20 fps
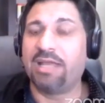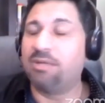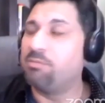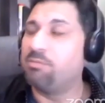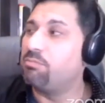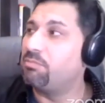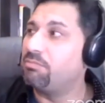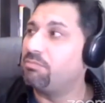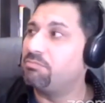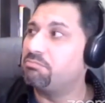
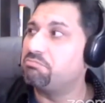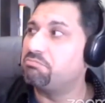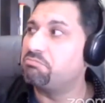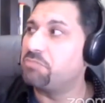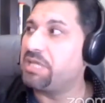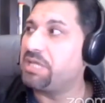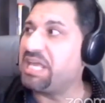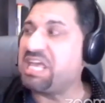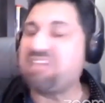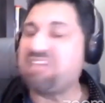And
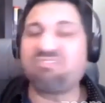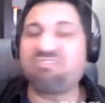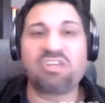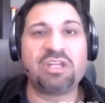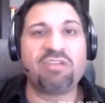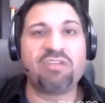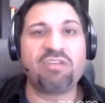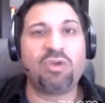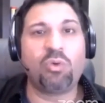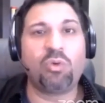
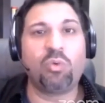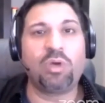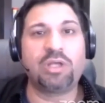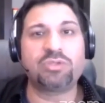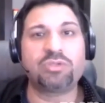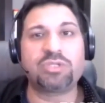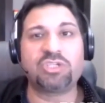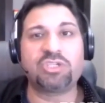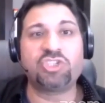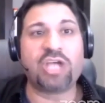even if it
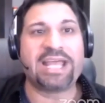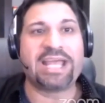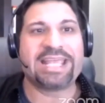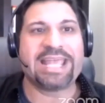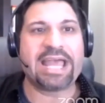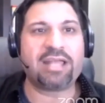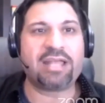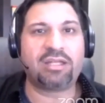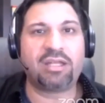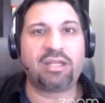was a
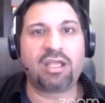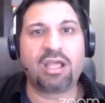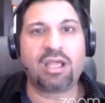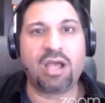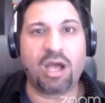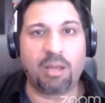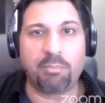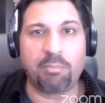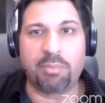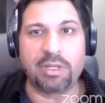gigantic
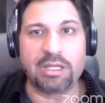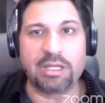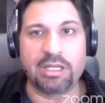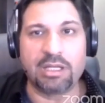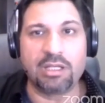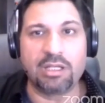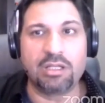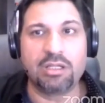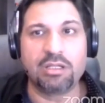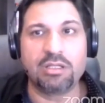
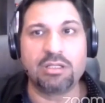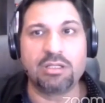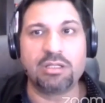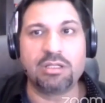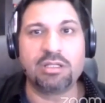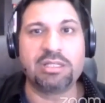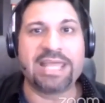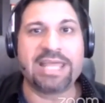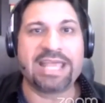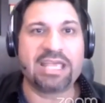company,
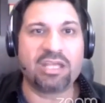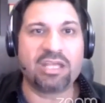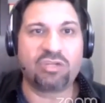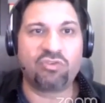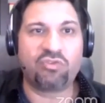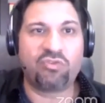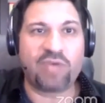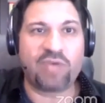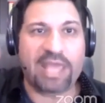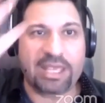they
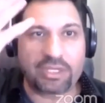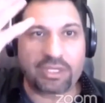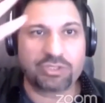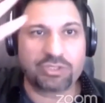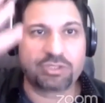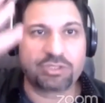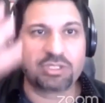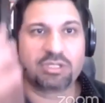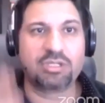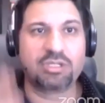get
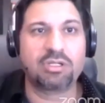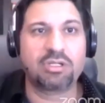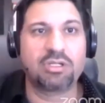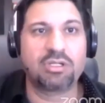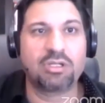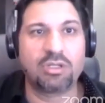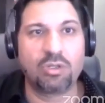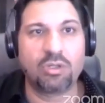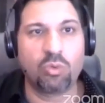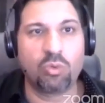faced
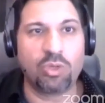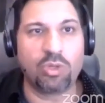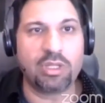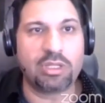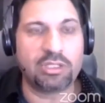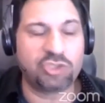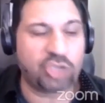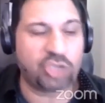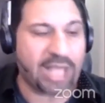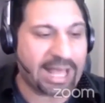
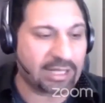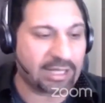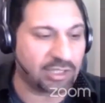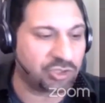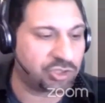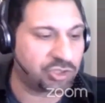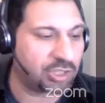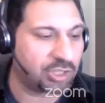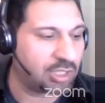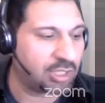with the
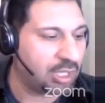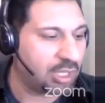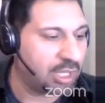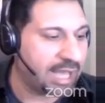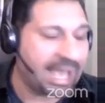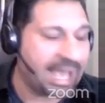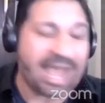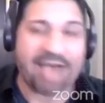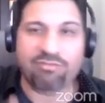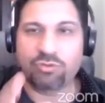challenge.
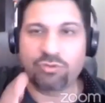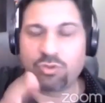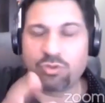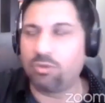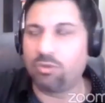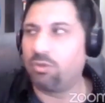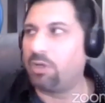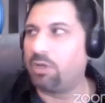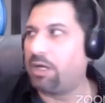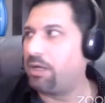I have
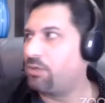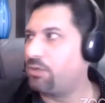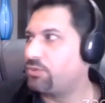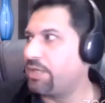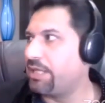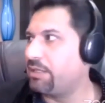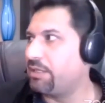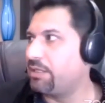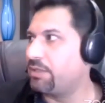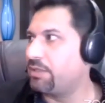to uh,
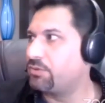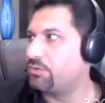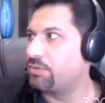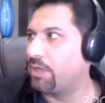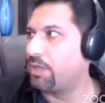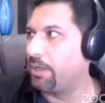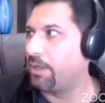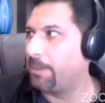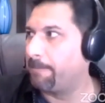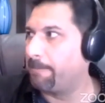say
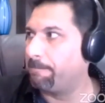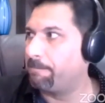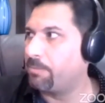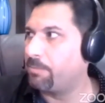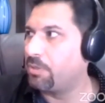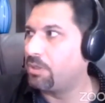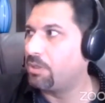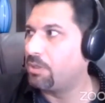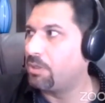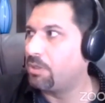this um,
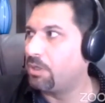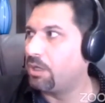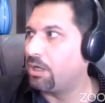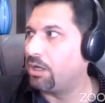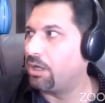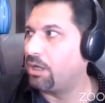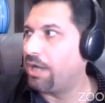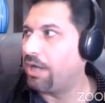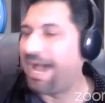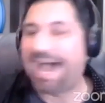
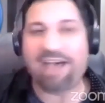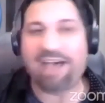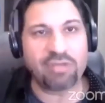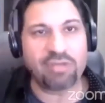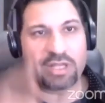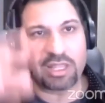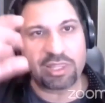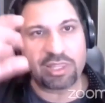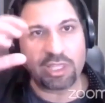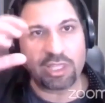uh,
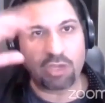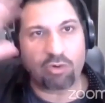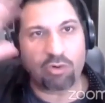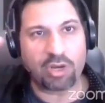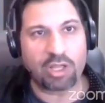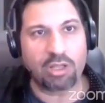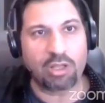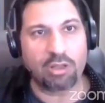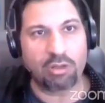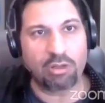having a
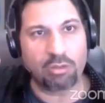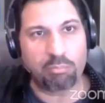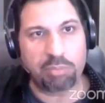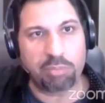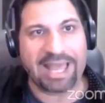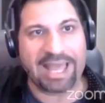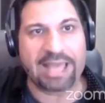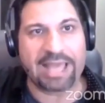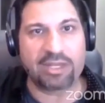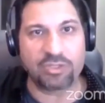theoretical
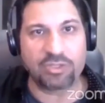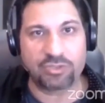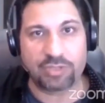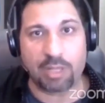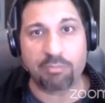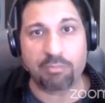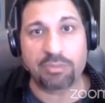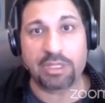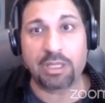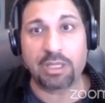plan is
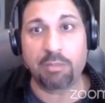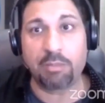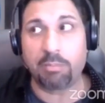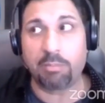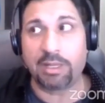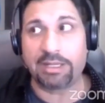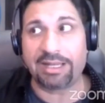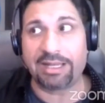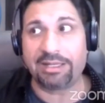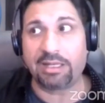something,
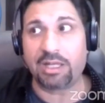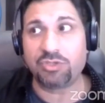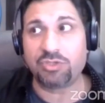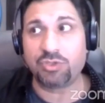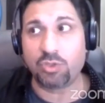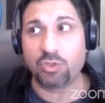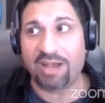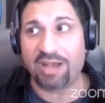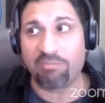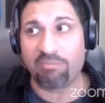but
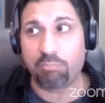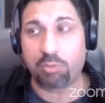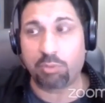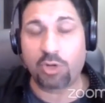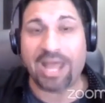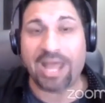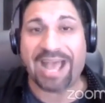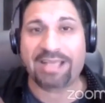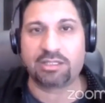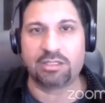unless you have
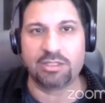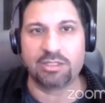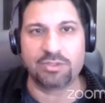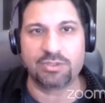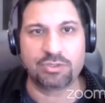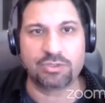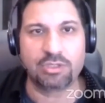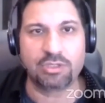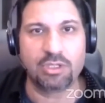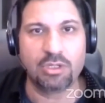
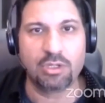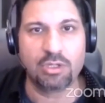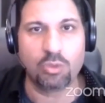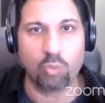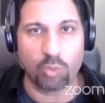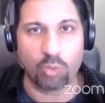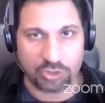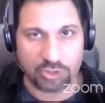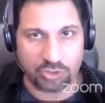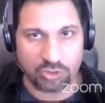practiced
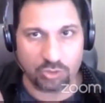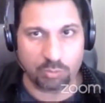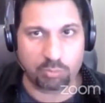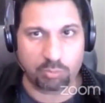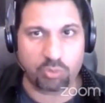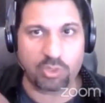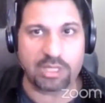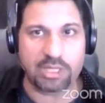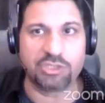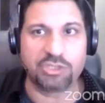what you
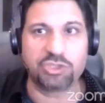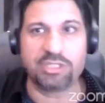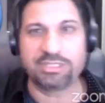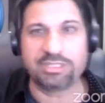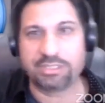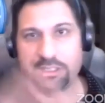preach,